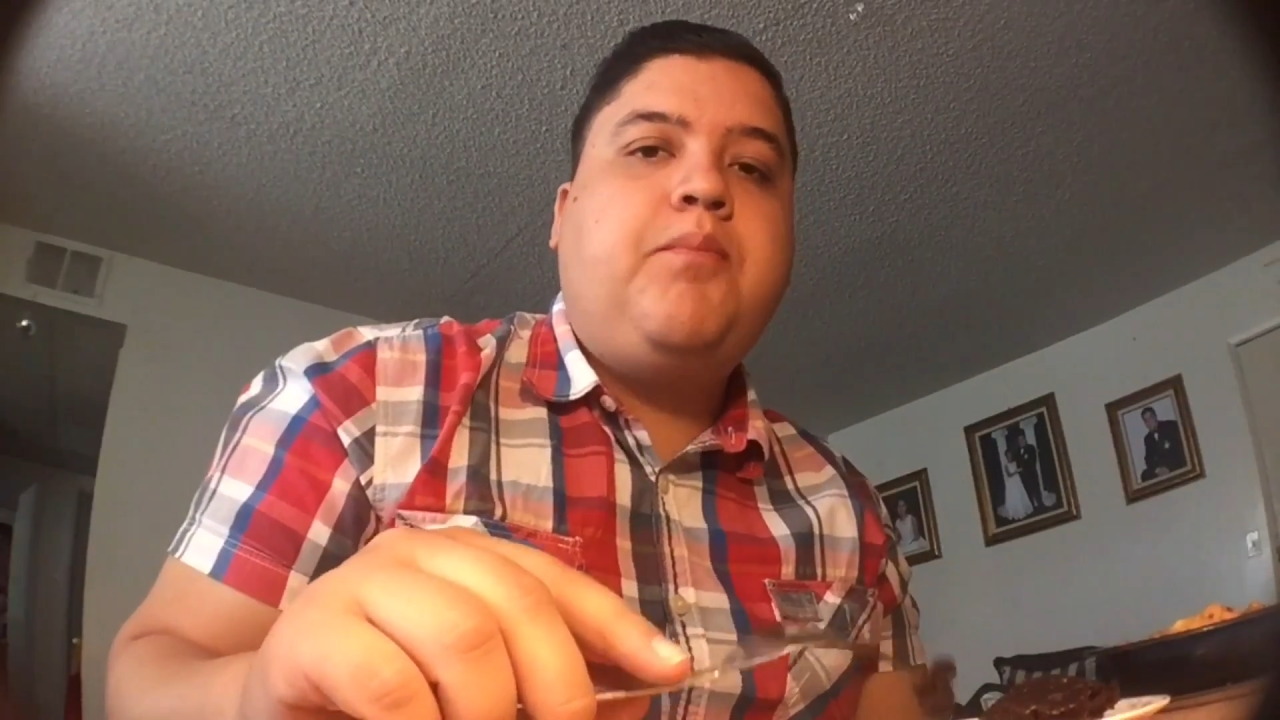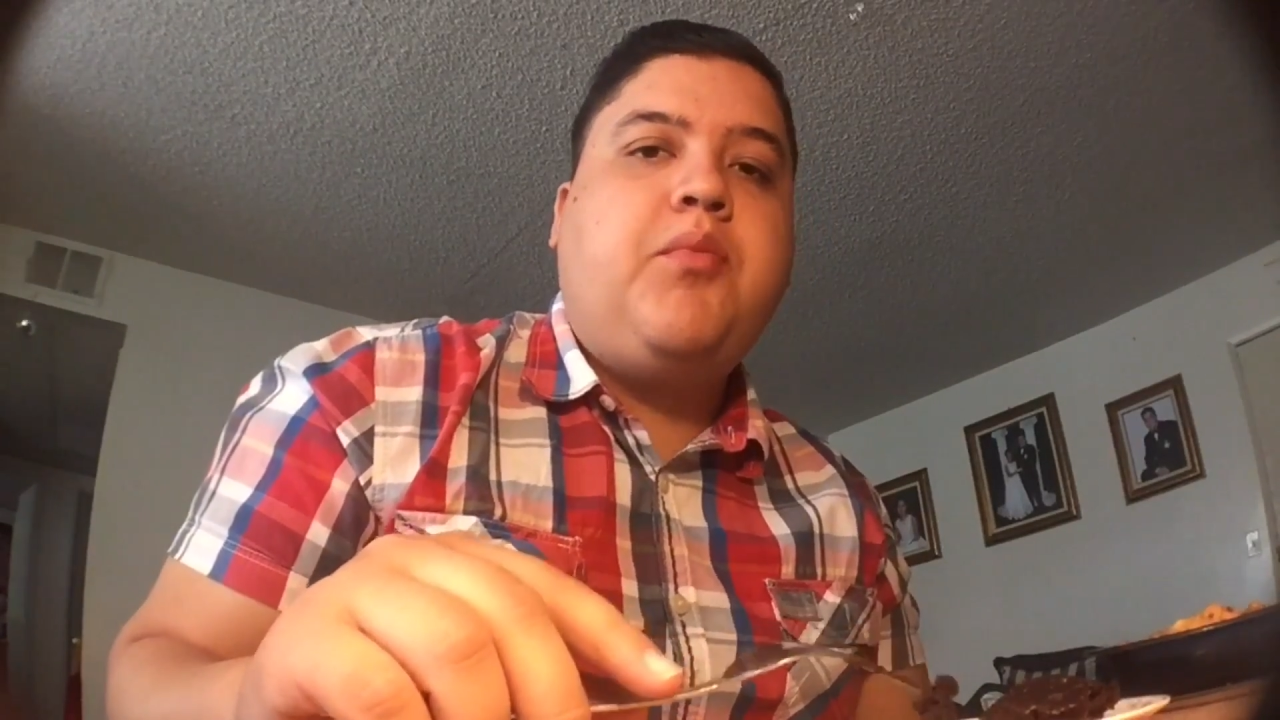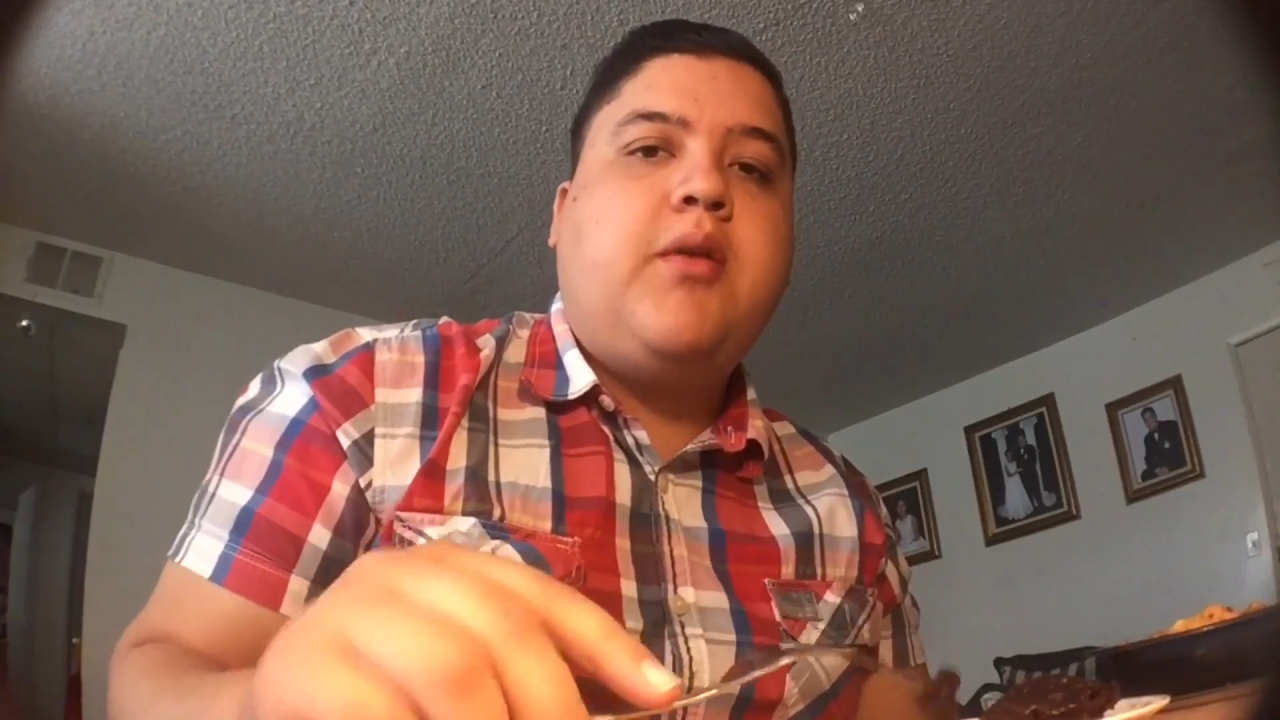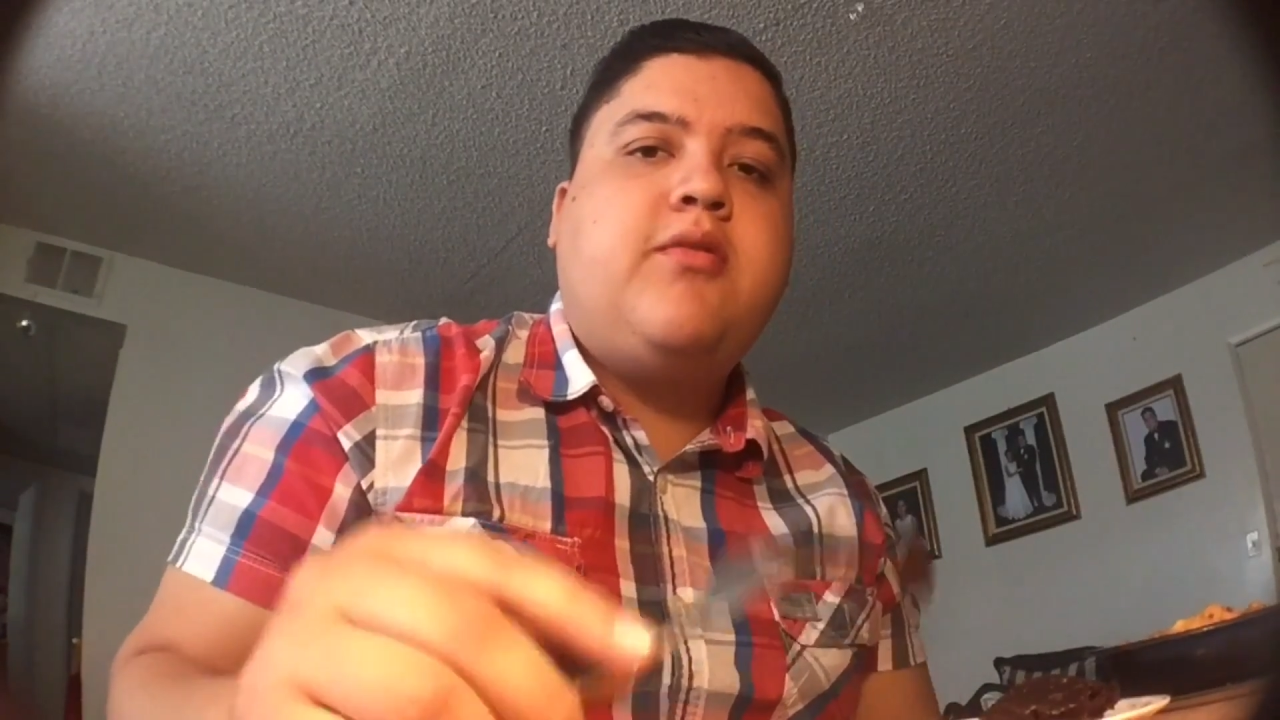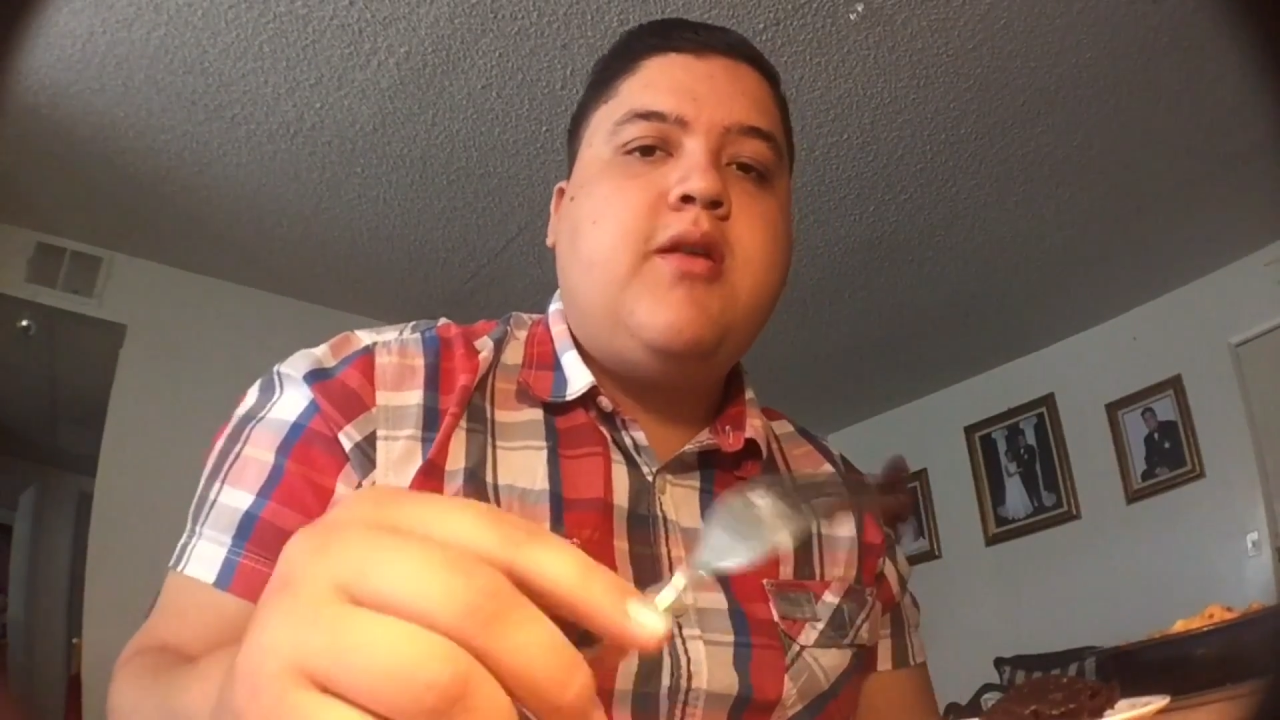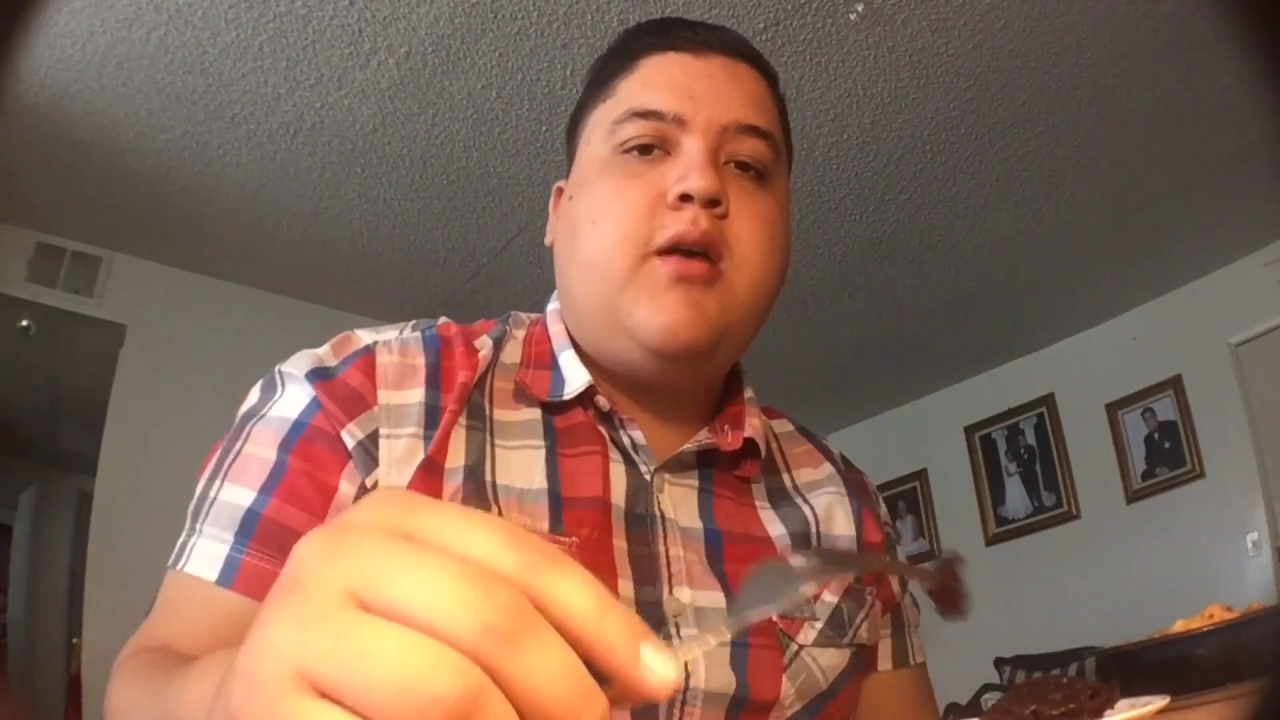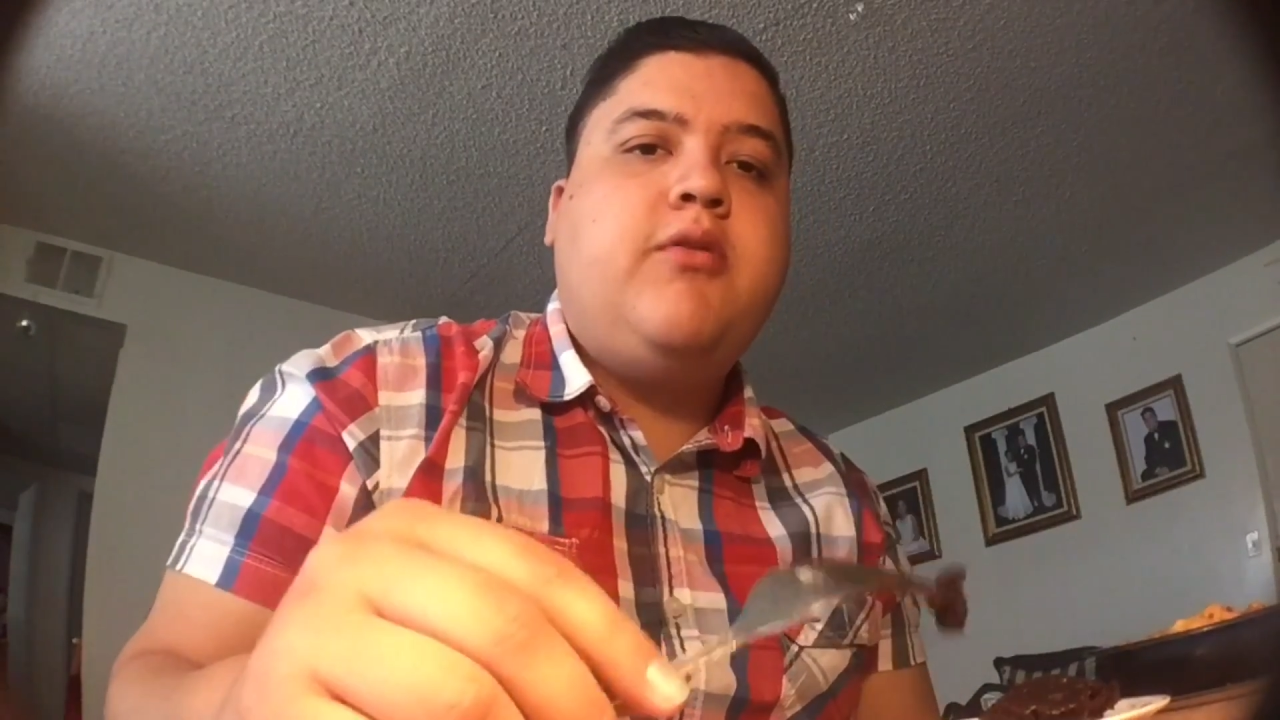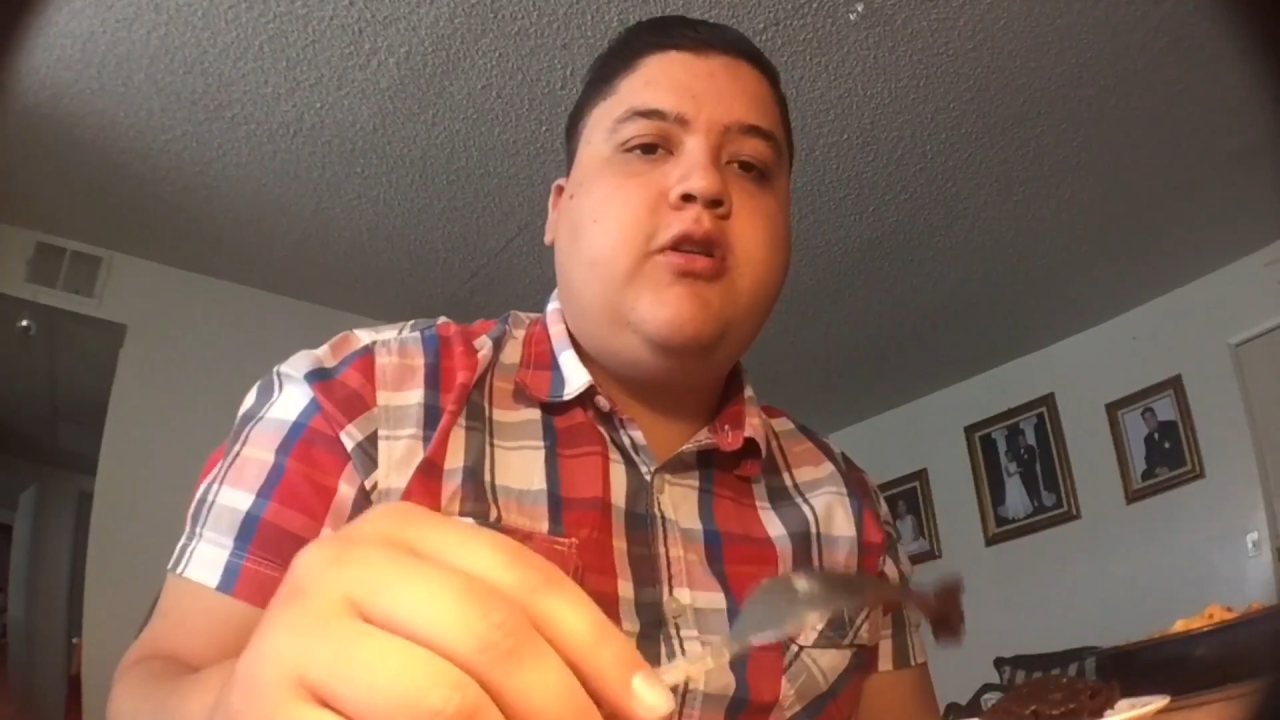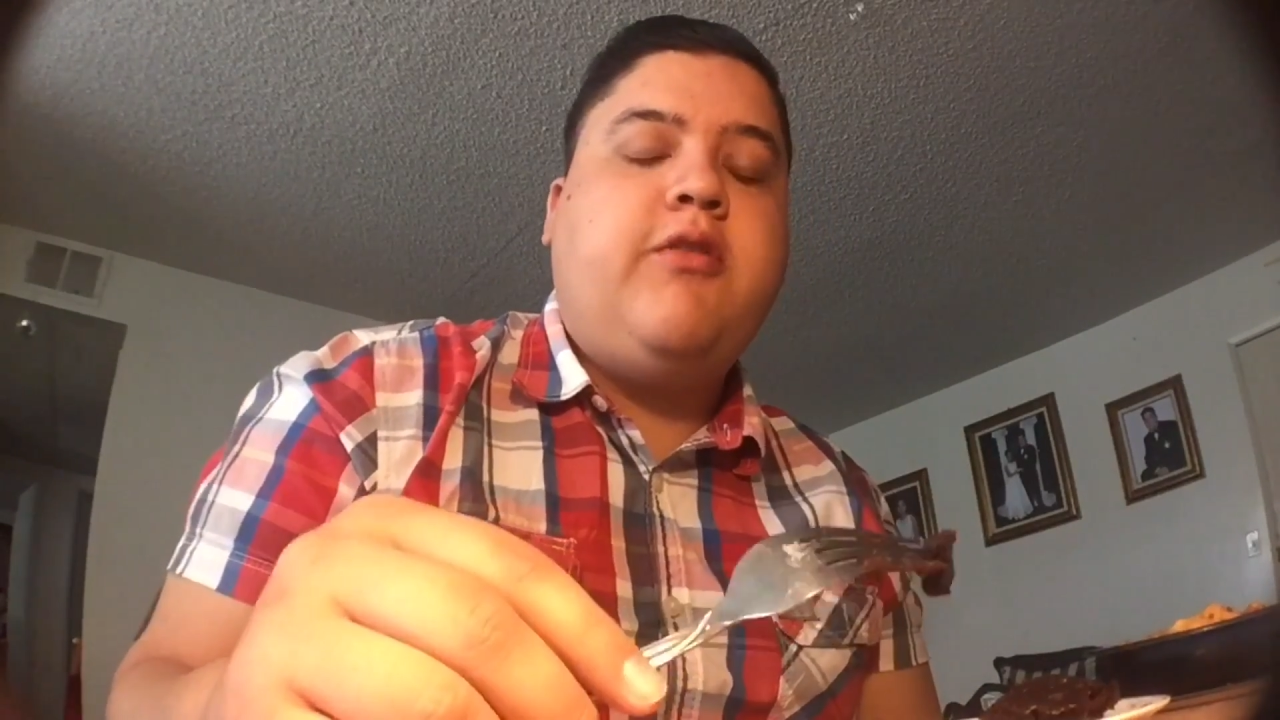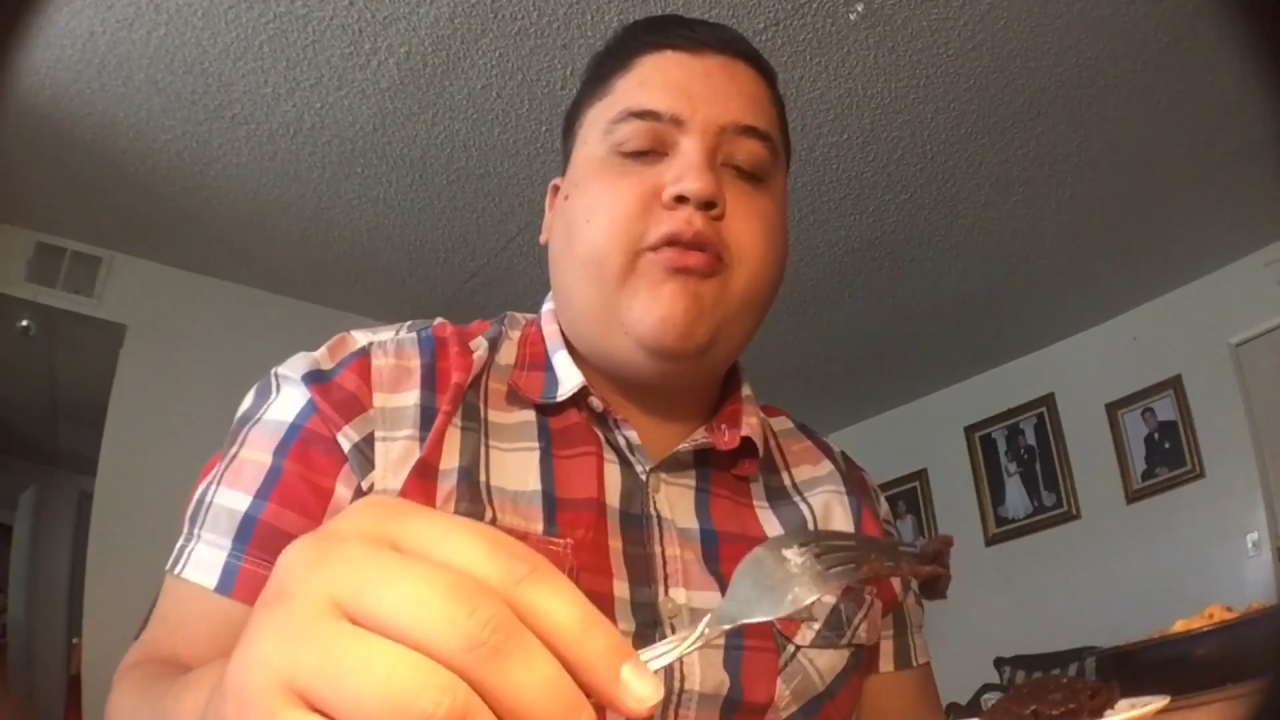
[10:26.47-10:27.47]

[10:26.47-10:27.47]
It's not really